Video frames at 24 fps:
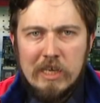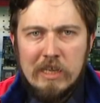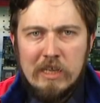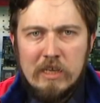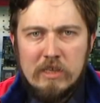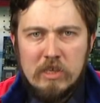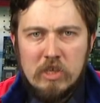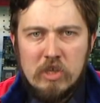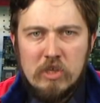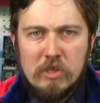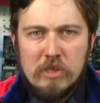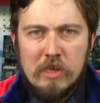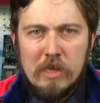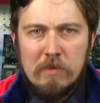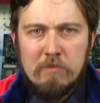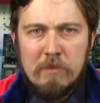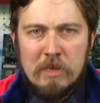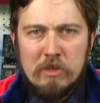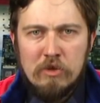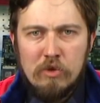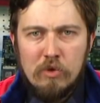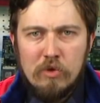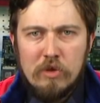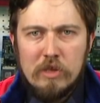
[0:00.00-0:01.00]
and
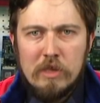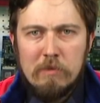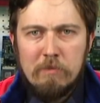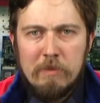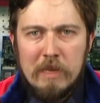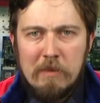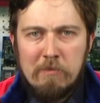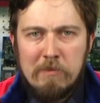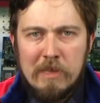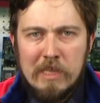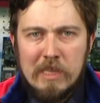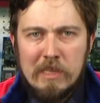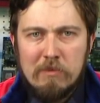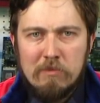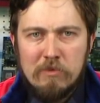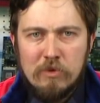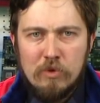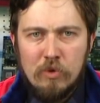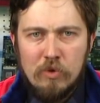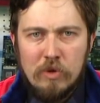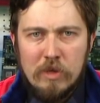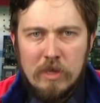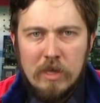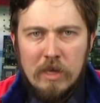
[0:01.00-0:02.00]
constructed electric motors
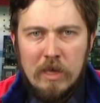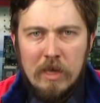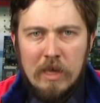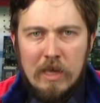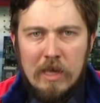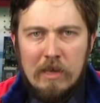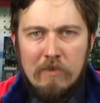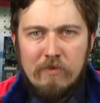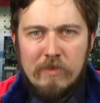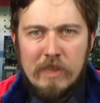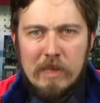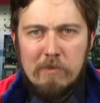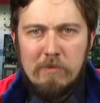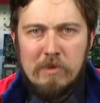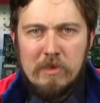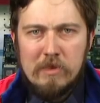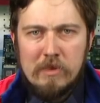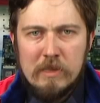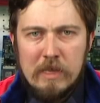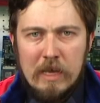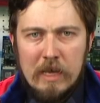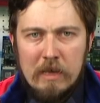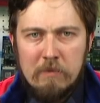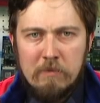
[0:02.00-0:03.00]
operating off such
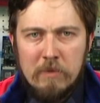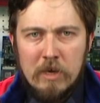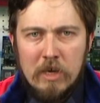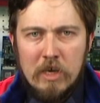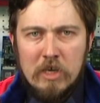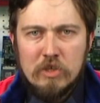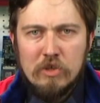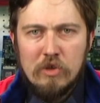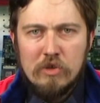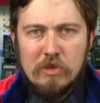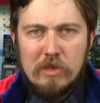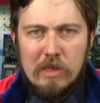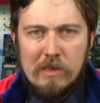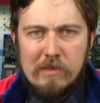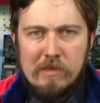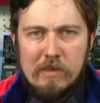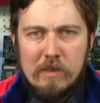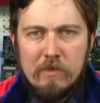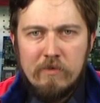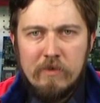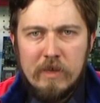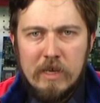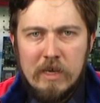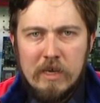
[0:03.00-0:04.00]
alternating
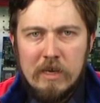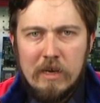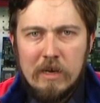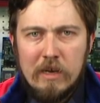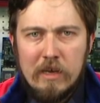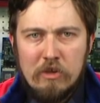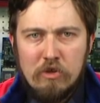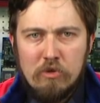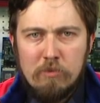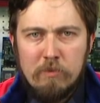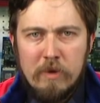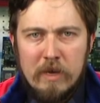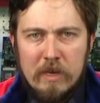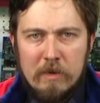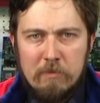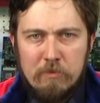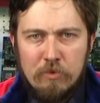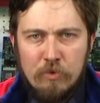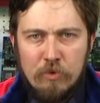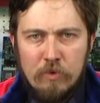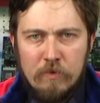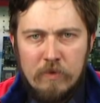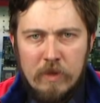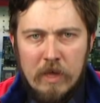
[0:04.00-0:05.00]
current. And we all
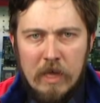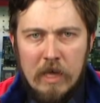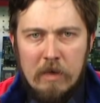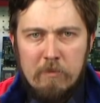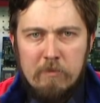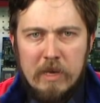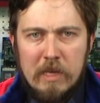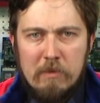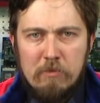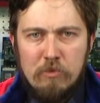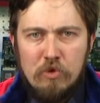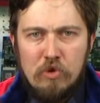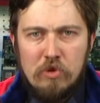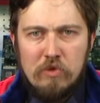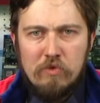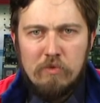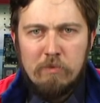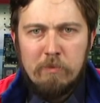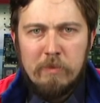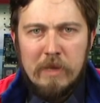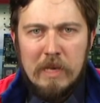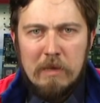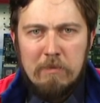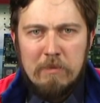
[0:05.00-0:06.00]
know that Tesla did win
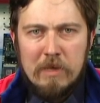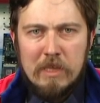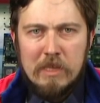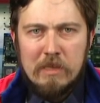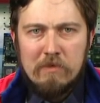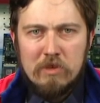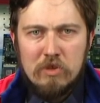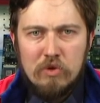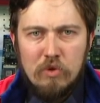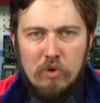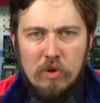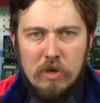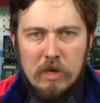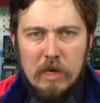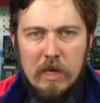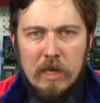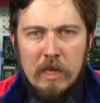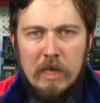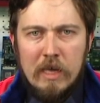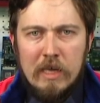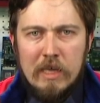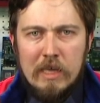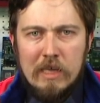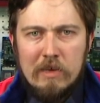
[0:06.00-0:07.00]
that fight.
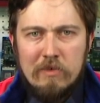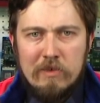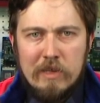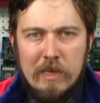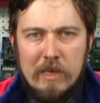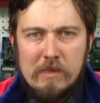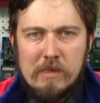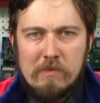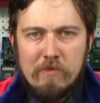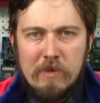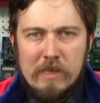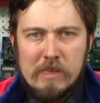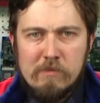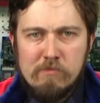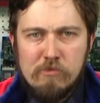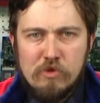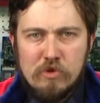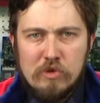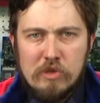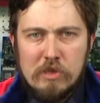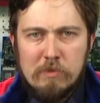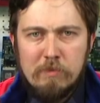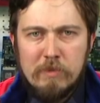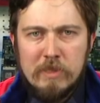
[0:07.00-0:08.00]
Alternating current
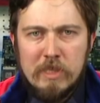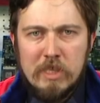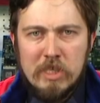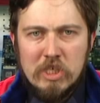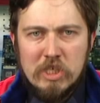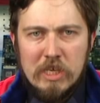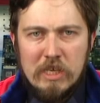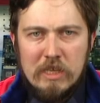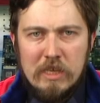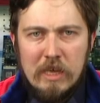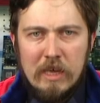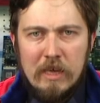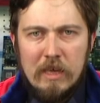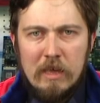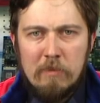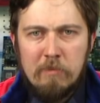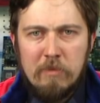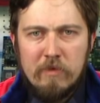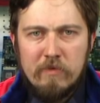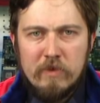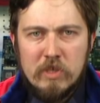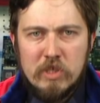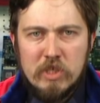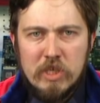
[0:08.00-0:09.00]
is advantageous,
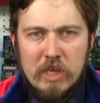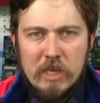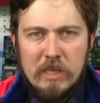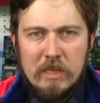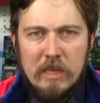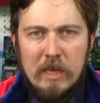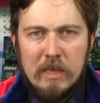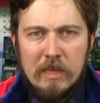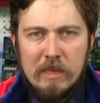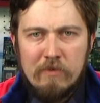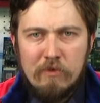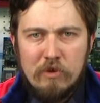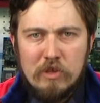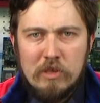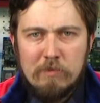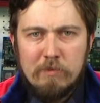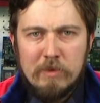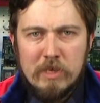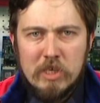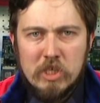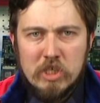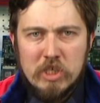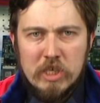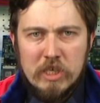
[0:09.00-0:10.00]
in that its
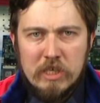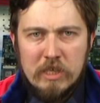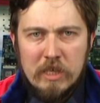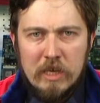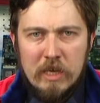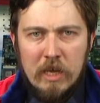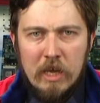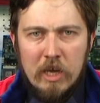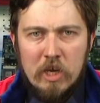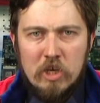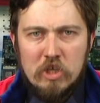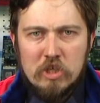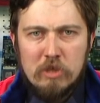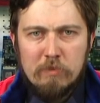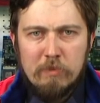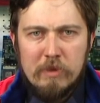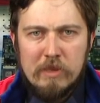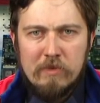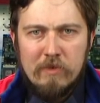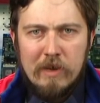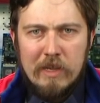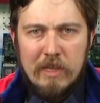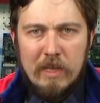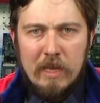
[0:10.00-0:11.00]
voltage can be decreased and
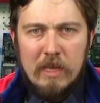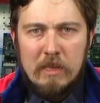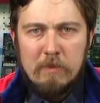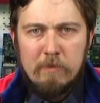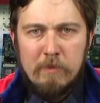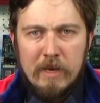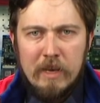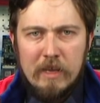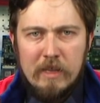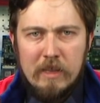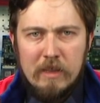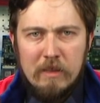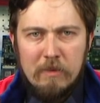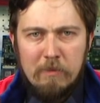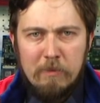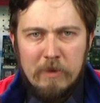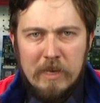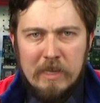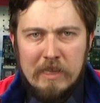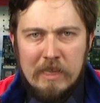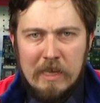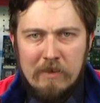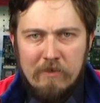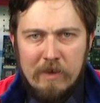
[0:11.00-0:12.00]
increased,
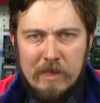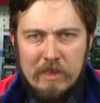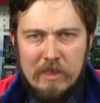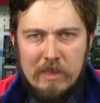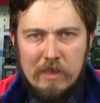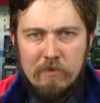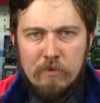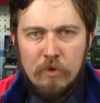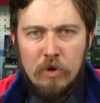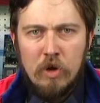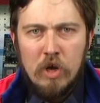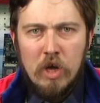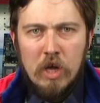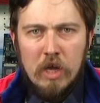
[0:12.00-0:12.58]
which facilitates